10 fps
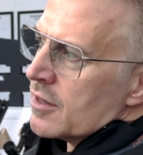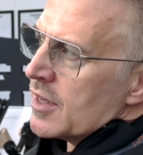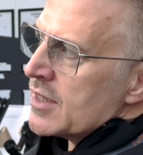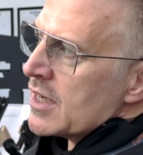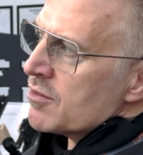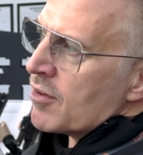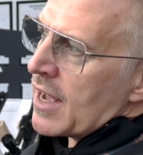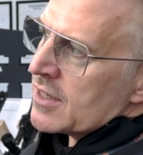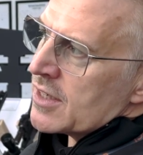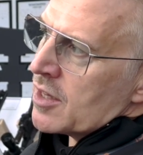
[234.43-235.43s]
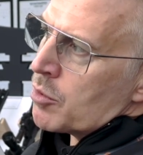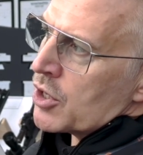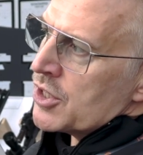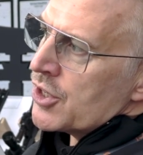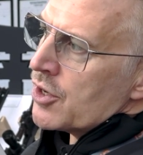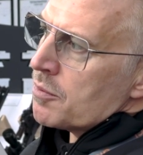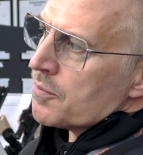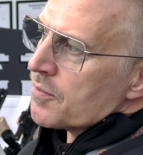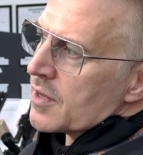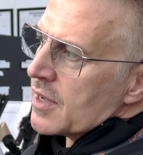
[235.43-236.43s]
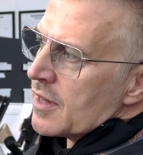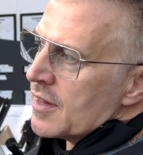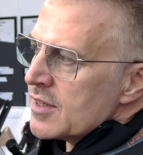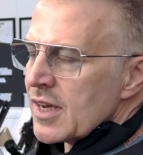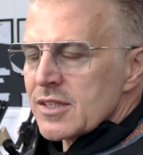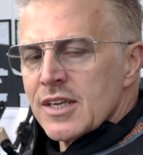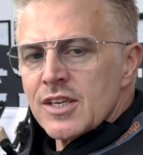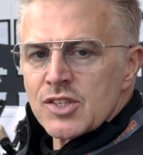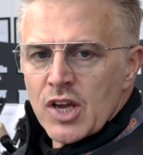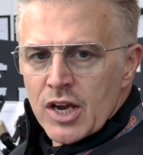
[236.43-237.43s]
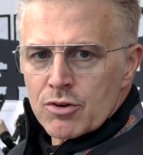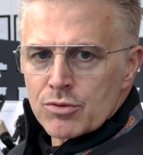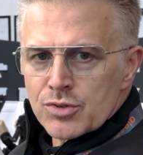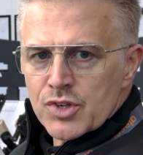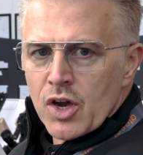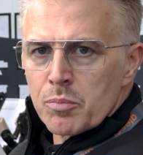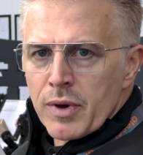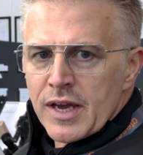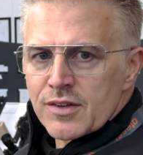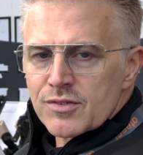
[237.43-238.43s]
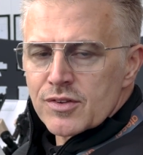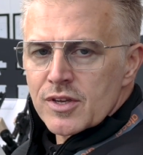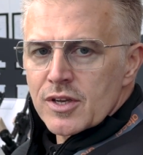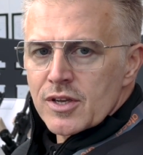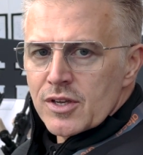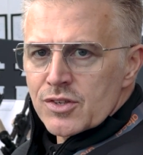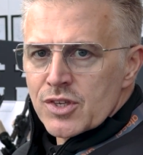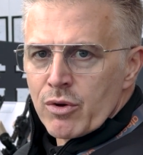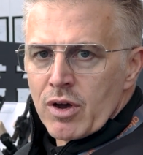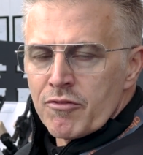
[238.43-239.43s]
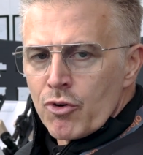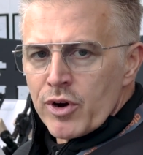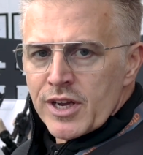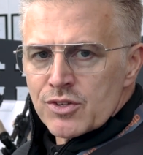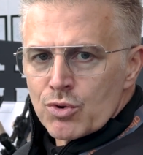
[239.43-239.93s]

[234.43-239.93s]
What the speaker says: This has flats in the body tube. This has an integral scope base. So it avoids